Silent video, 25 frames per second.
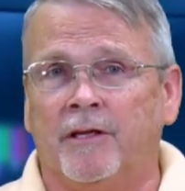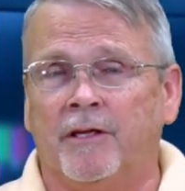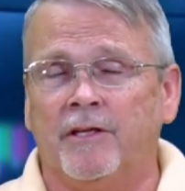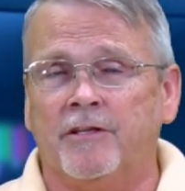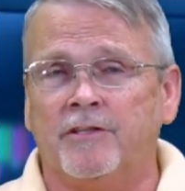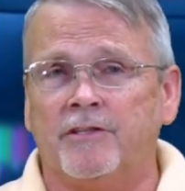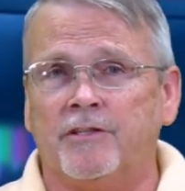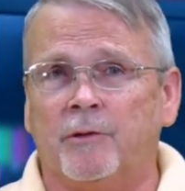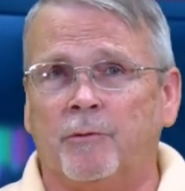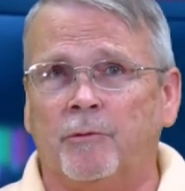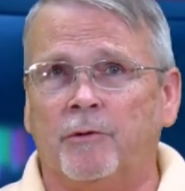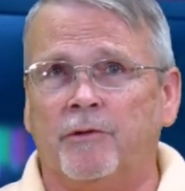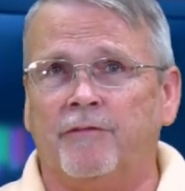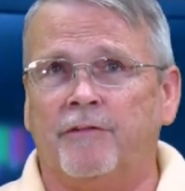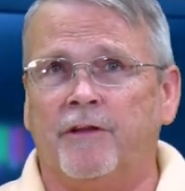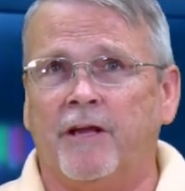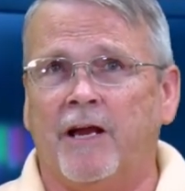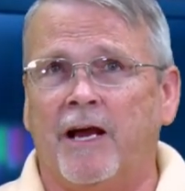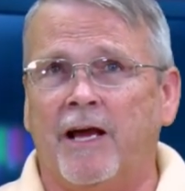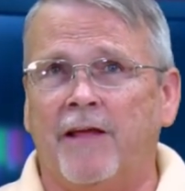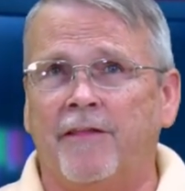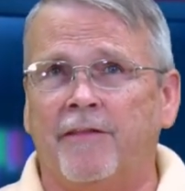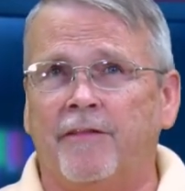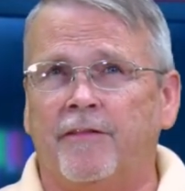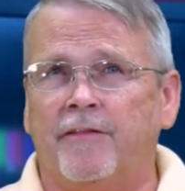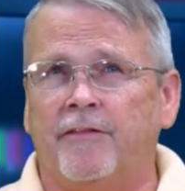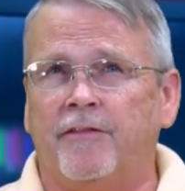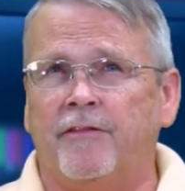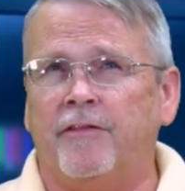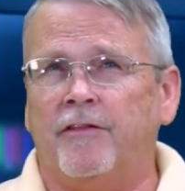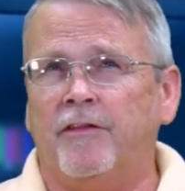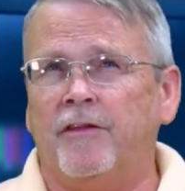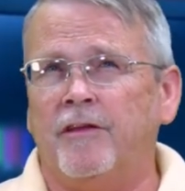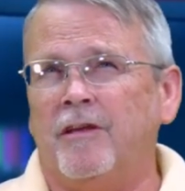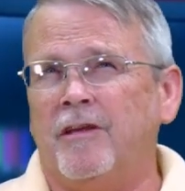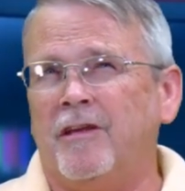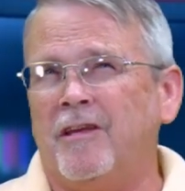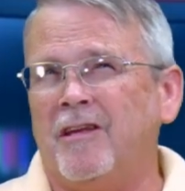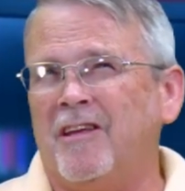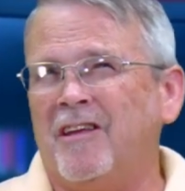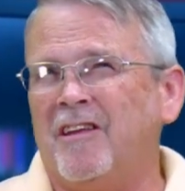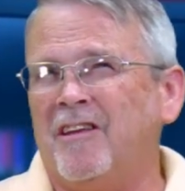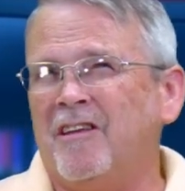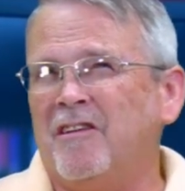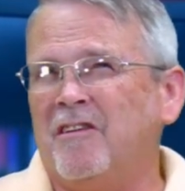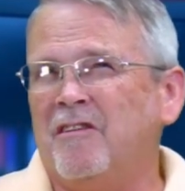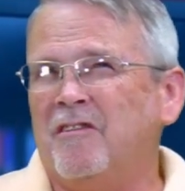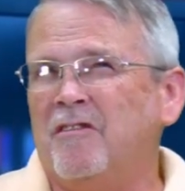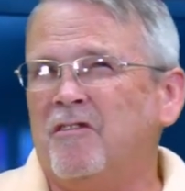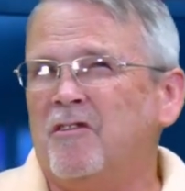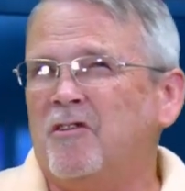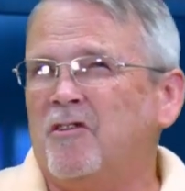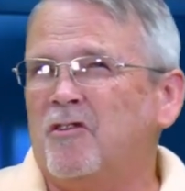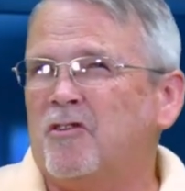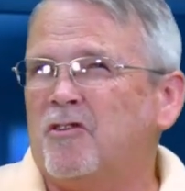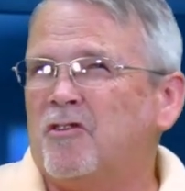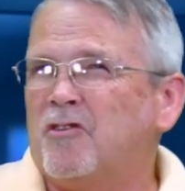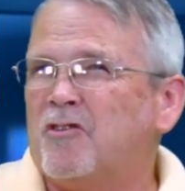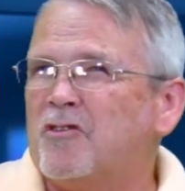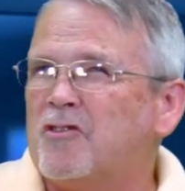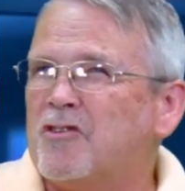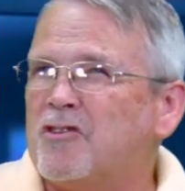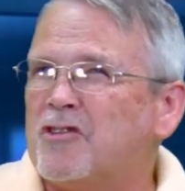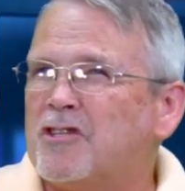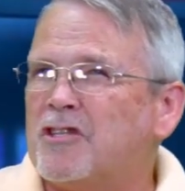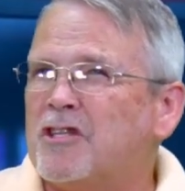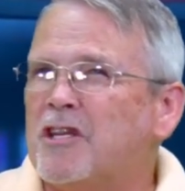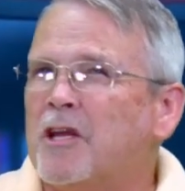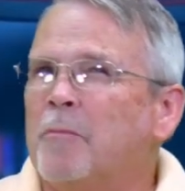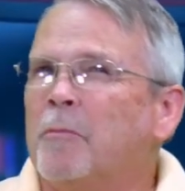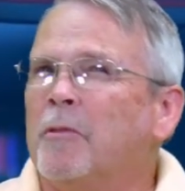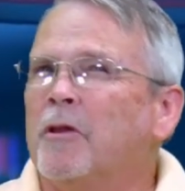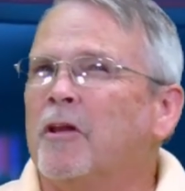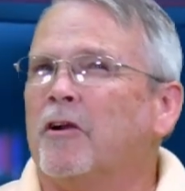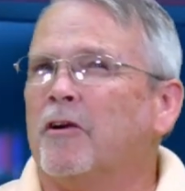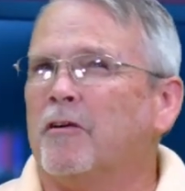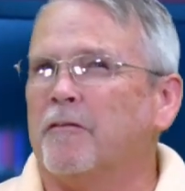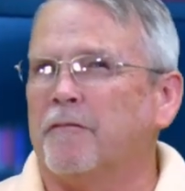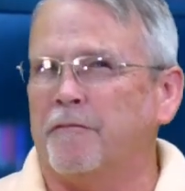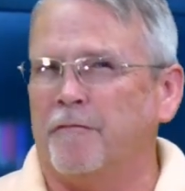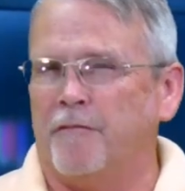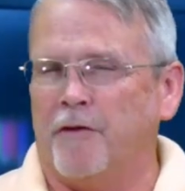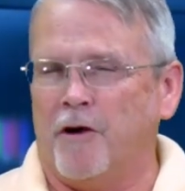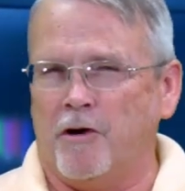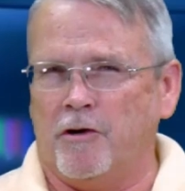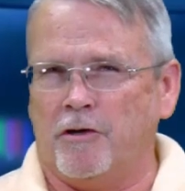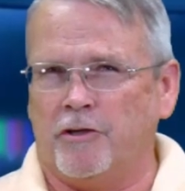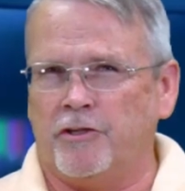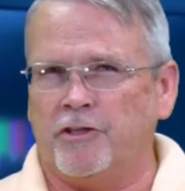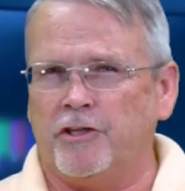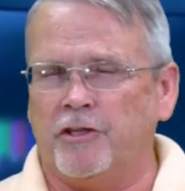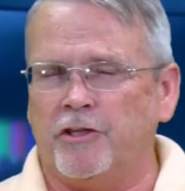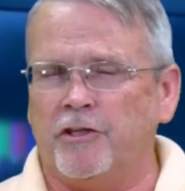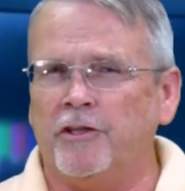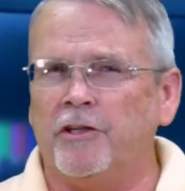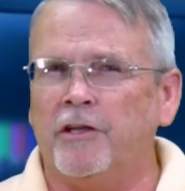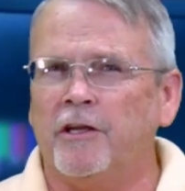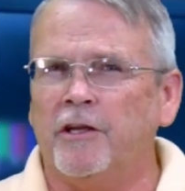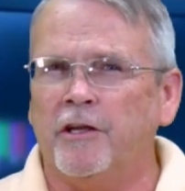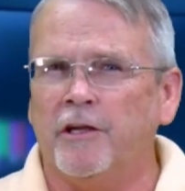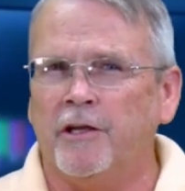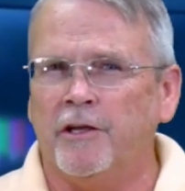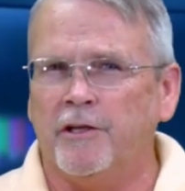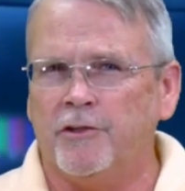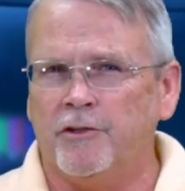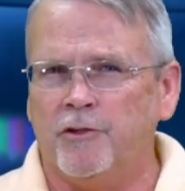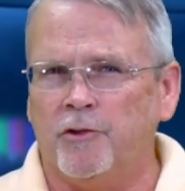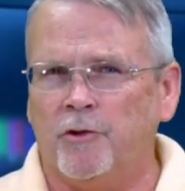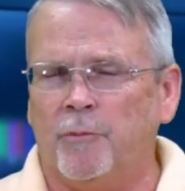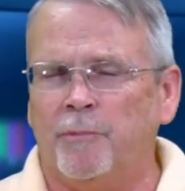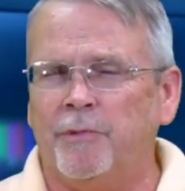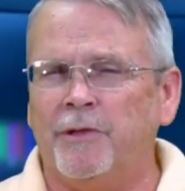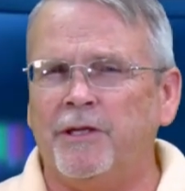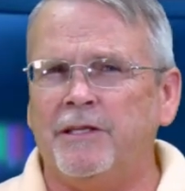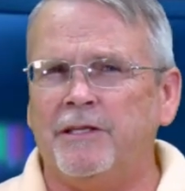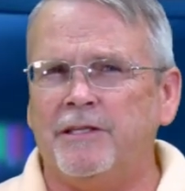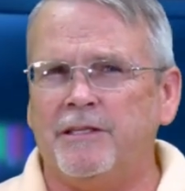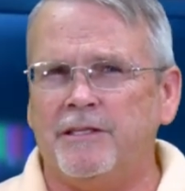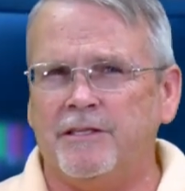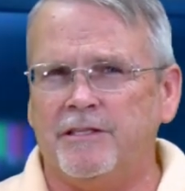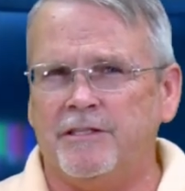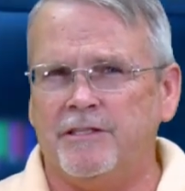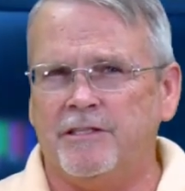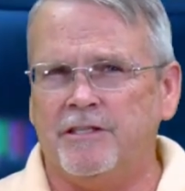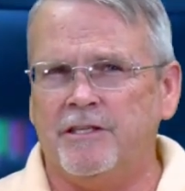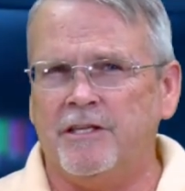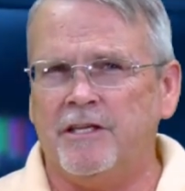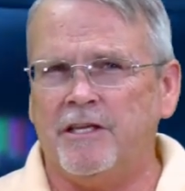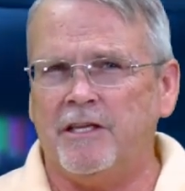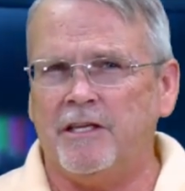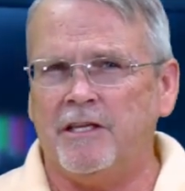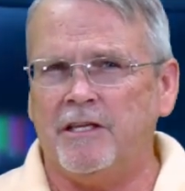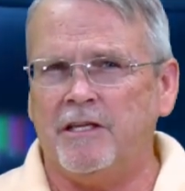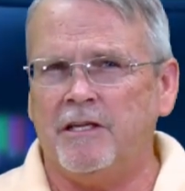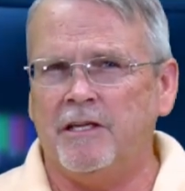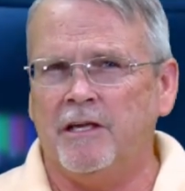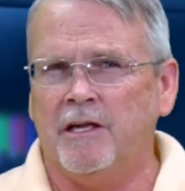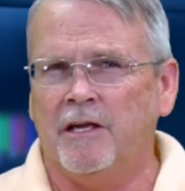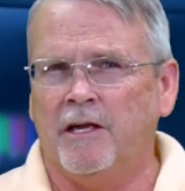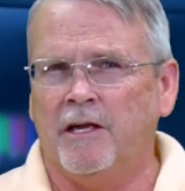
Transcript: So we've got the similar function to a PTZ,